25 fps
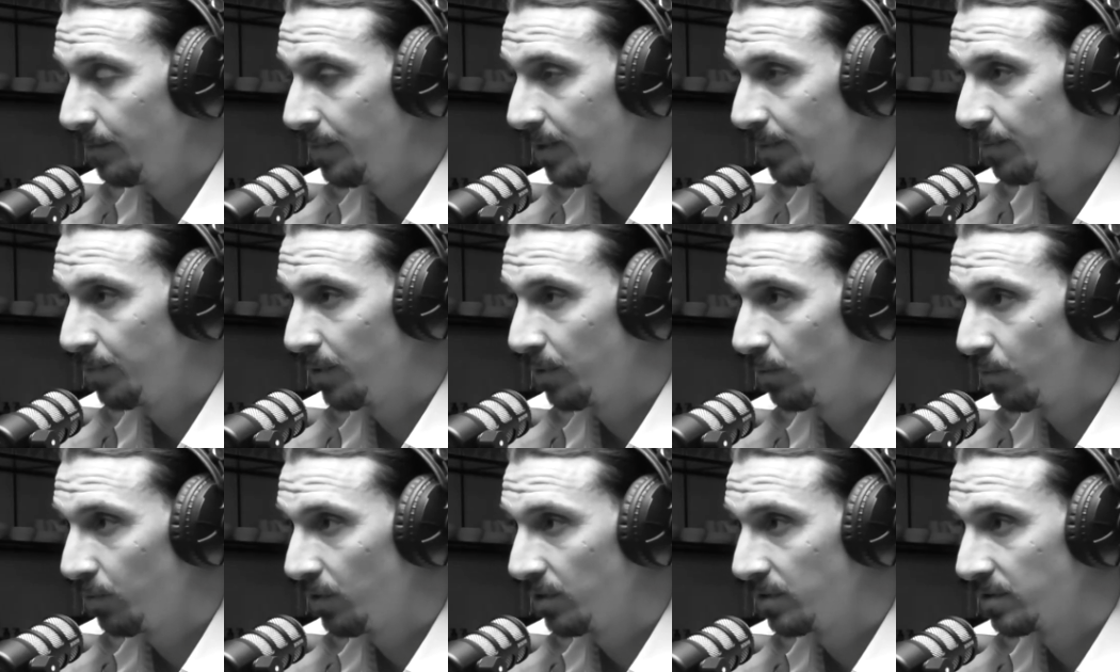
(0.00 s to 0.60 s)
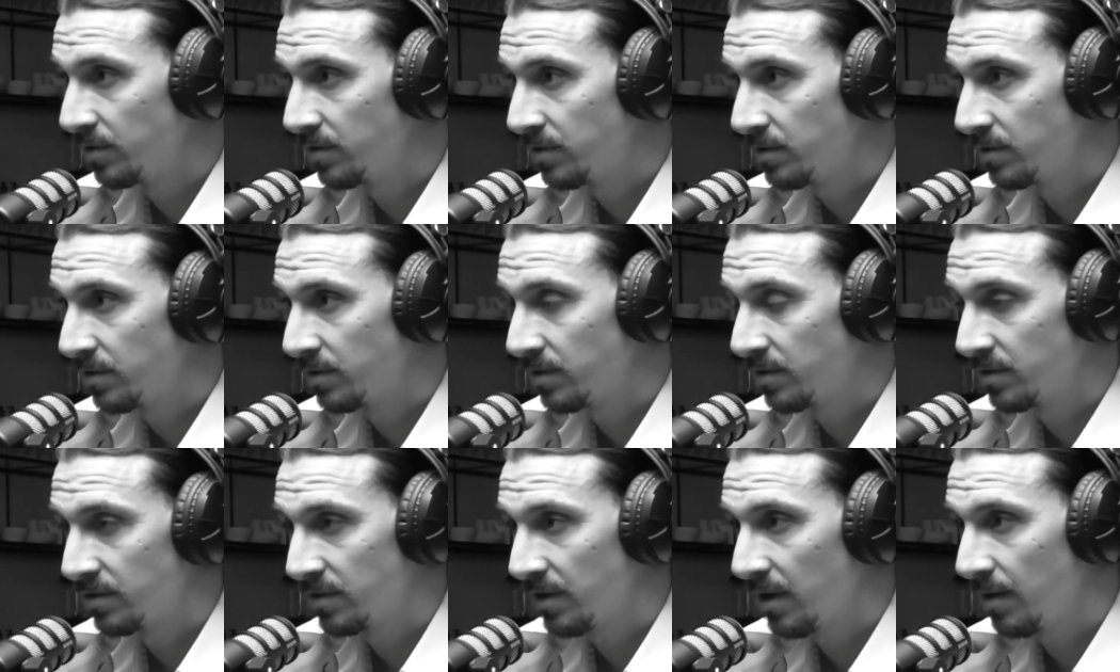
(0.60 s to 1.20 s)
want
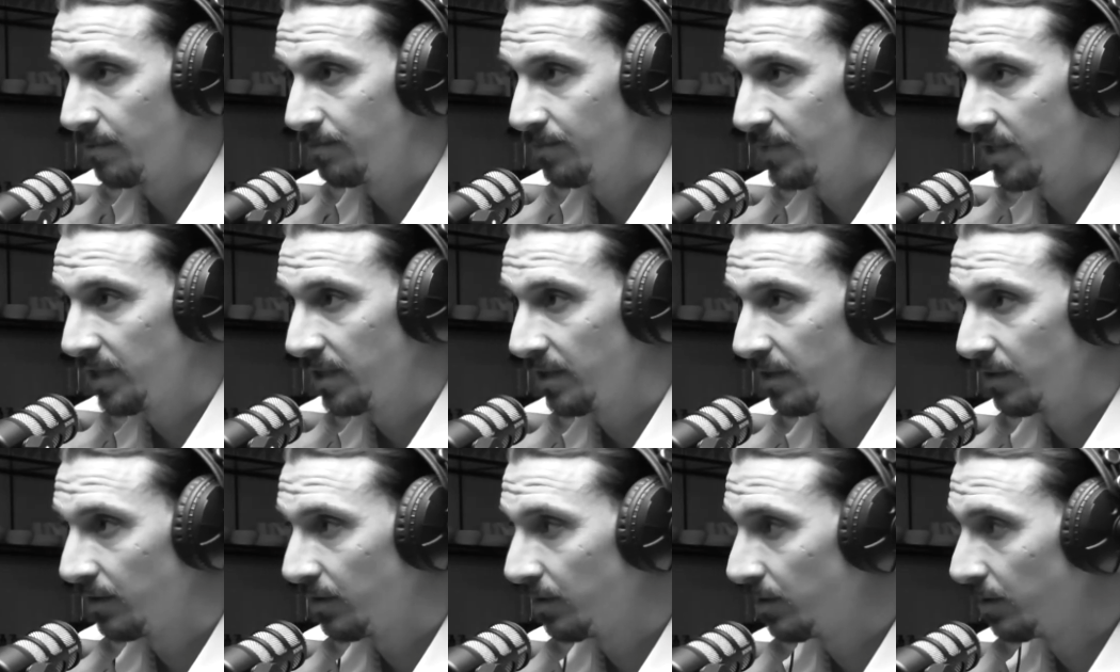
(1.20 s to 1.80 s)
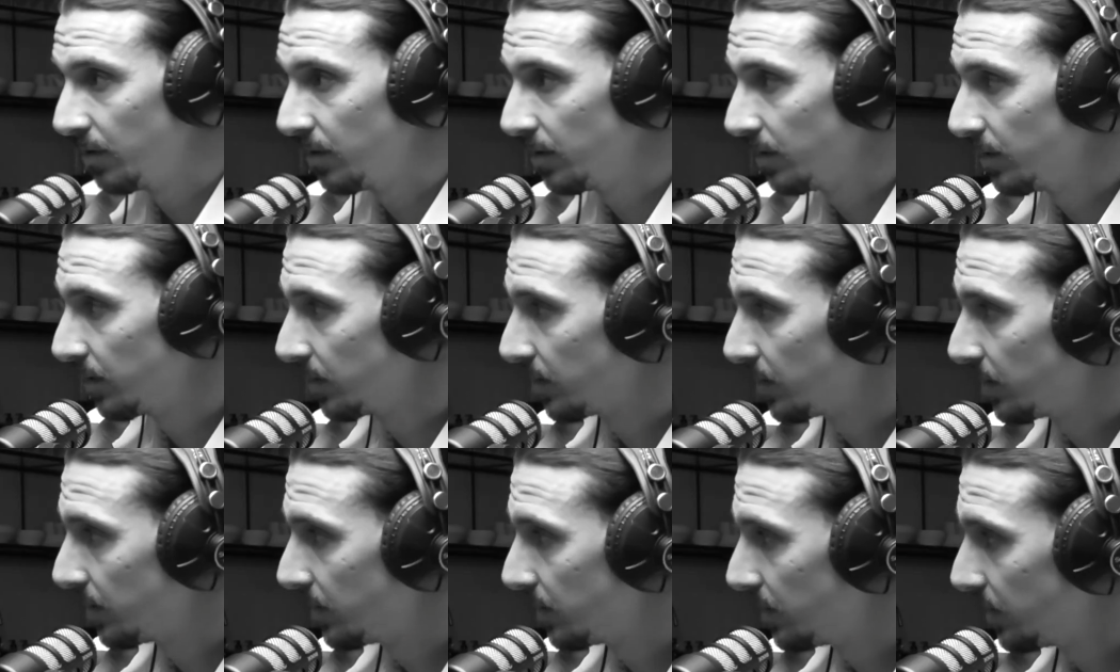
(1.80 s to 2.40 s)
something,
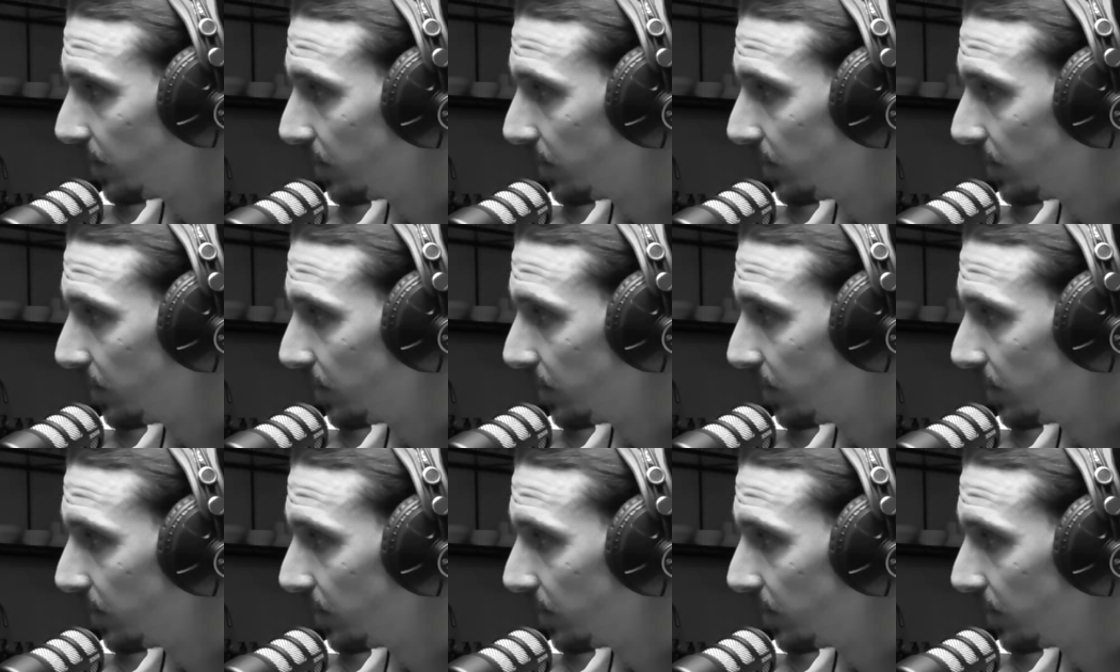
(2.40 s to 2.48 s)
or